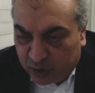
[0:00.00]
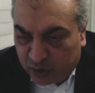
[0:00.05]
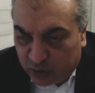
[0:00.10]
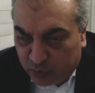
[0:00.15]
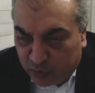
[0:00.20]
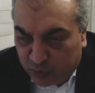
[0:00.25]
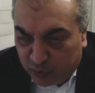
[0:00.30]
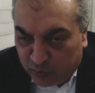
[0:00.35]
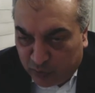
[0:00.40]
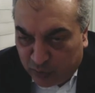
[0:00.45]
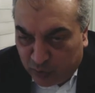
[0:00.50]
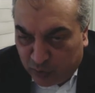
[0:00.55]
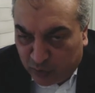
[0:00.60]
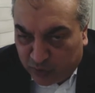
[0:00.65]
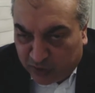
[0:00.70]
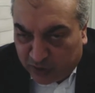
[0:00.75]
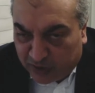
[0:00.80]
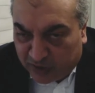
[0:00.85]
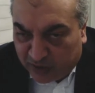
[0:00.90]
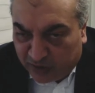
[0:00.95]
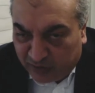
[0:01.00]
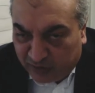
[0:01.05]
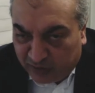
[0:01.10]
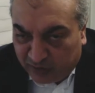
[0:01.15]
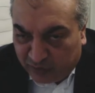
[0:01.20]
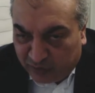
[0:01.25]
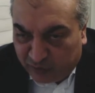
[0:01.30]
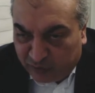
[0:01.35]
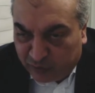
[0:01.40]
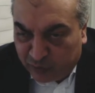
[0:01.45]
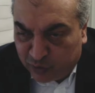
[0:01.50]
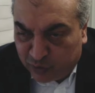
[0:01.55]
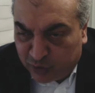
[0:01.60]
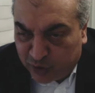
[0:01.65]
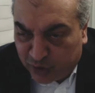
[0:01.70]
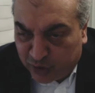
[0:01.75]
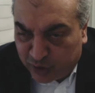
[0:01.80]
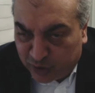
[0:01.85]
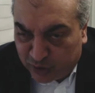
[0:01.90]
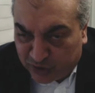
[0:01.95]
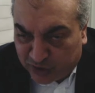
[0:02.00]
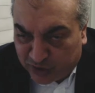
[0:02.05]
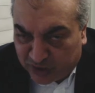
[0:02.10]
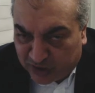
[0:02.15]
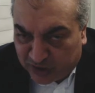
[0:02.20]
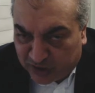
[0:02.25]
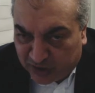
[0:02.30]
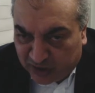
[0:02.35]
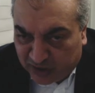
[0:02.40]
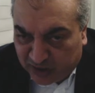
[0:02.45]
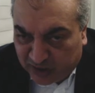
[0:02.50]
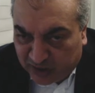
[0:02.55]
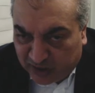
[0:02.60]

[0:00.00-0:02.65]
So we were looking for certainty,